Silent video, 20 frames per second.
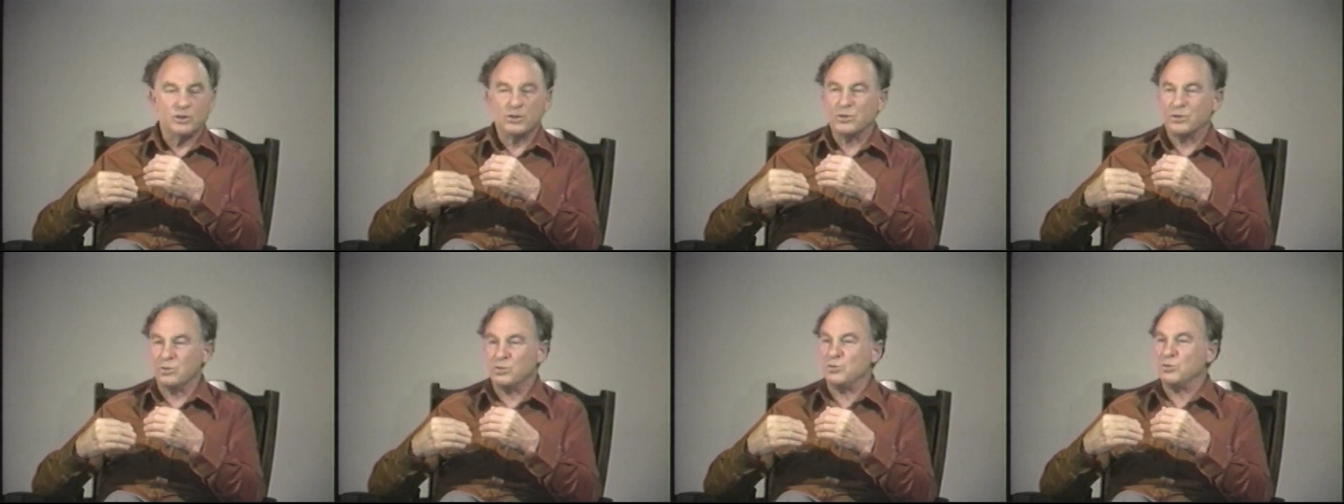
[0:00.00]

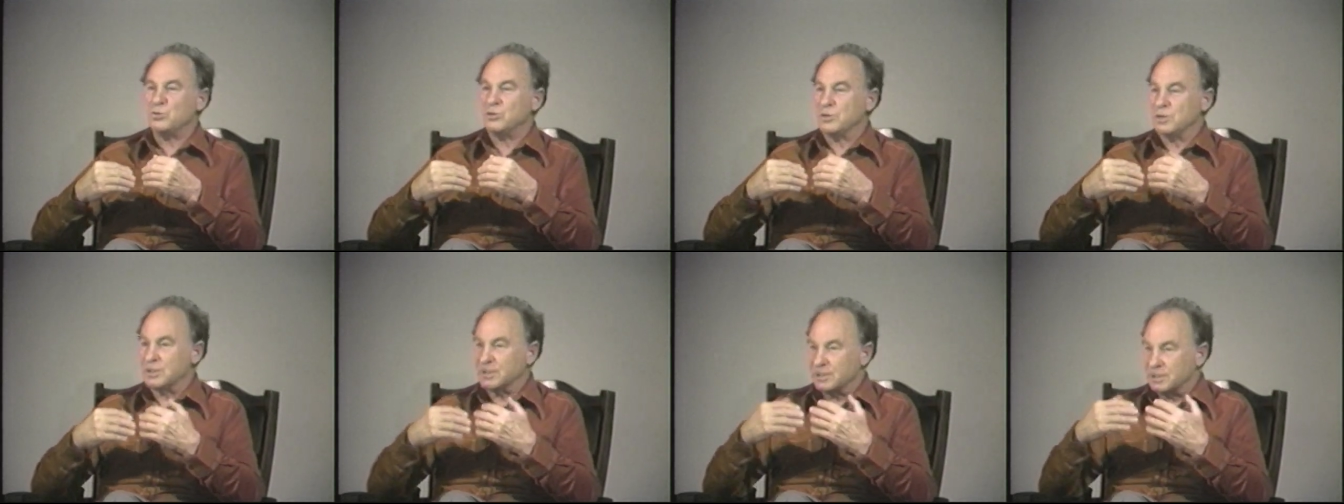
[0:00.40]
to
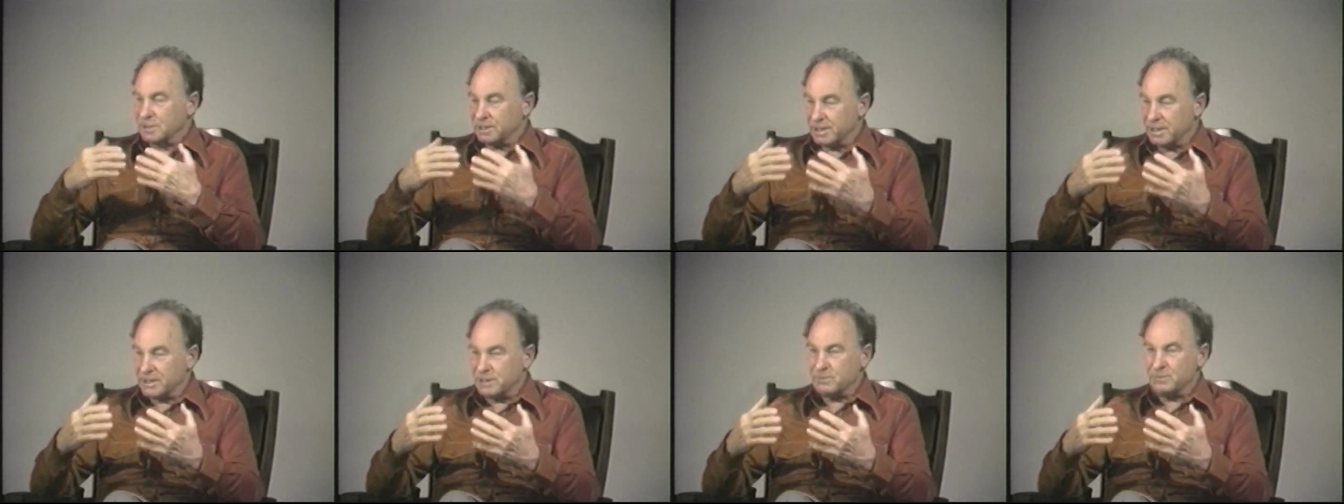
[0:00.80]

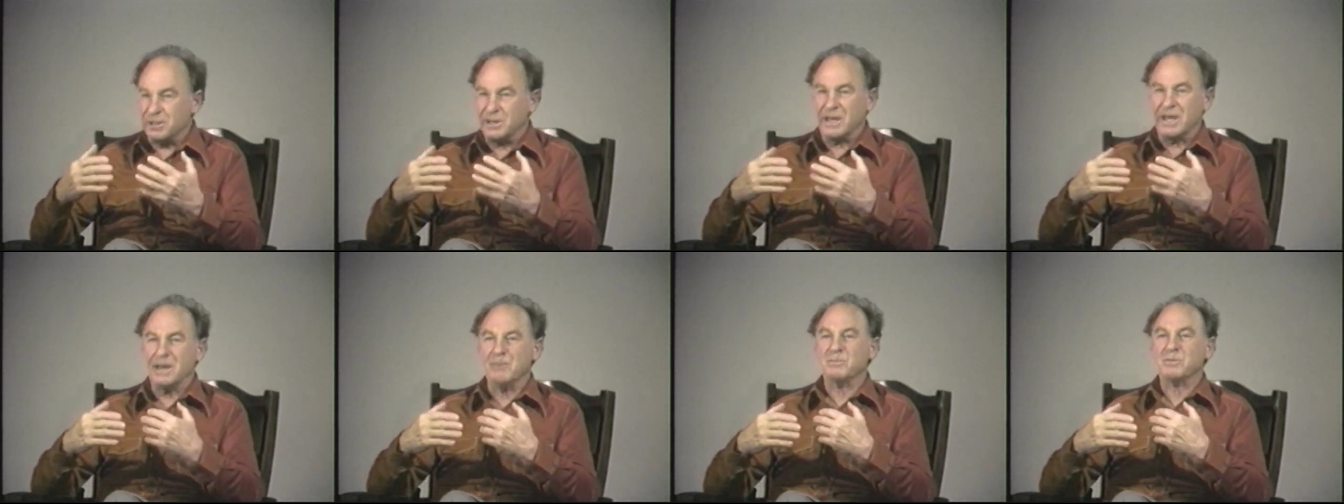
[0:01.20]
let
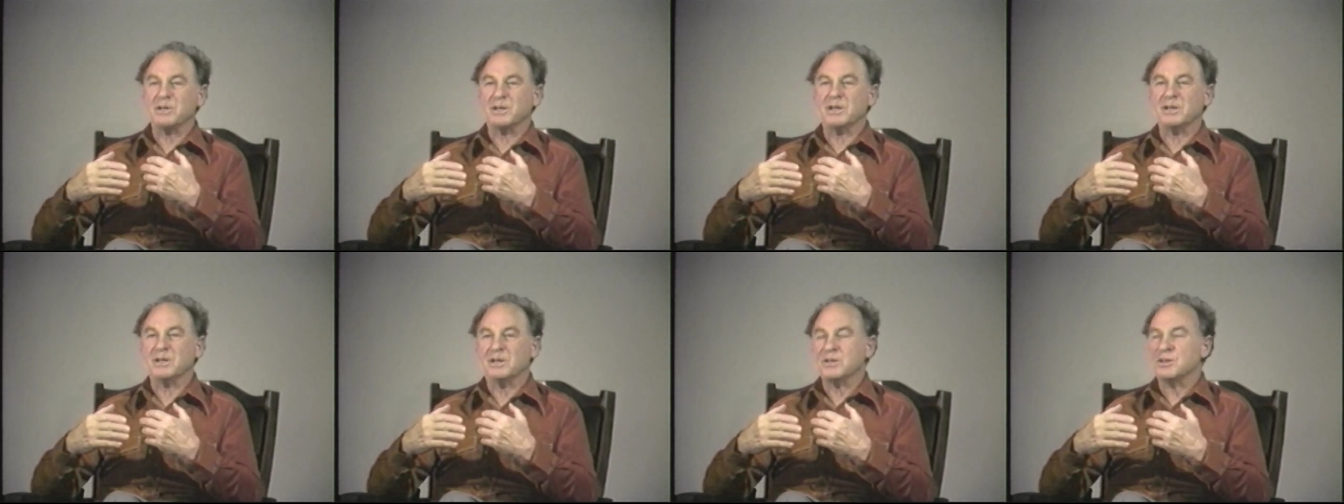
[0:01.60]
be
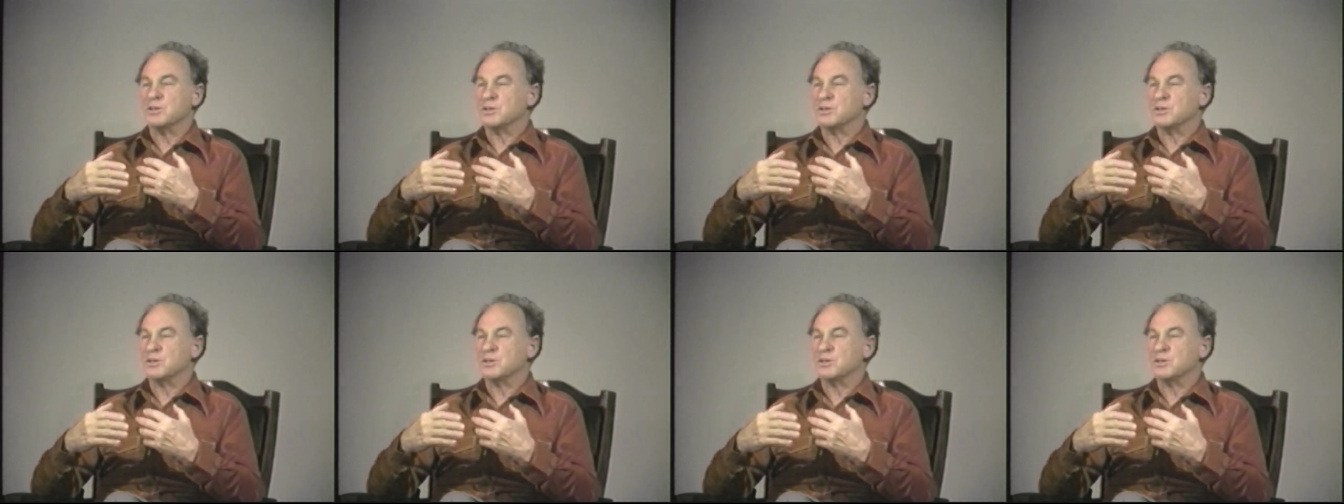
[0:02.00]
empty